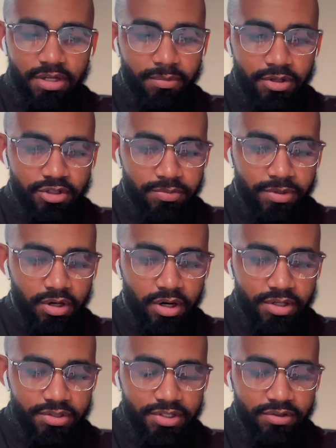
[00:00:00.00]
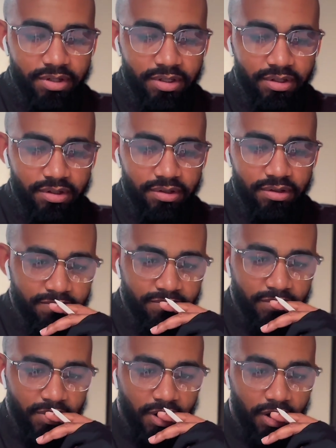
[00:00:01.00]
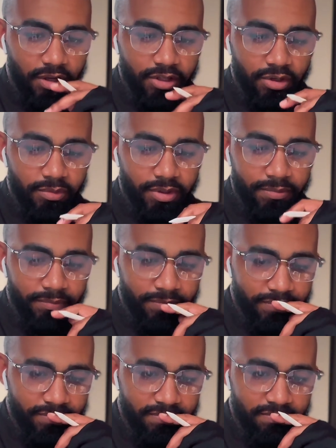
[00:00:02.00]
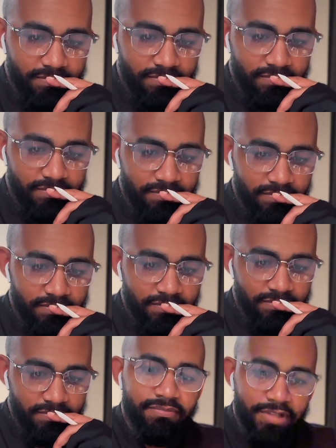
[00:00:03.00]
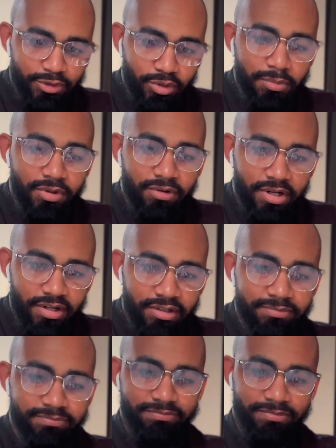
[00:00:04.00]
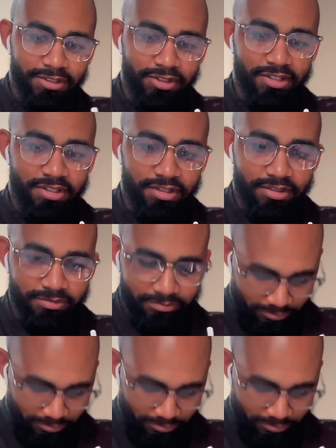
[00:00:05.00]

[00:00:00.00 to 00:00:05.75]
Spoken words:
I'm gonna just be an artist anyway? All in on one. That's what I'm doing right now. Literally, look.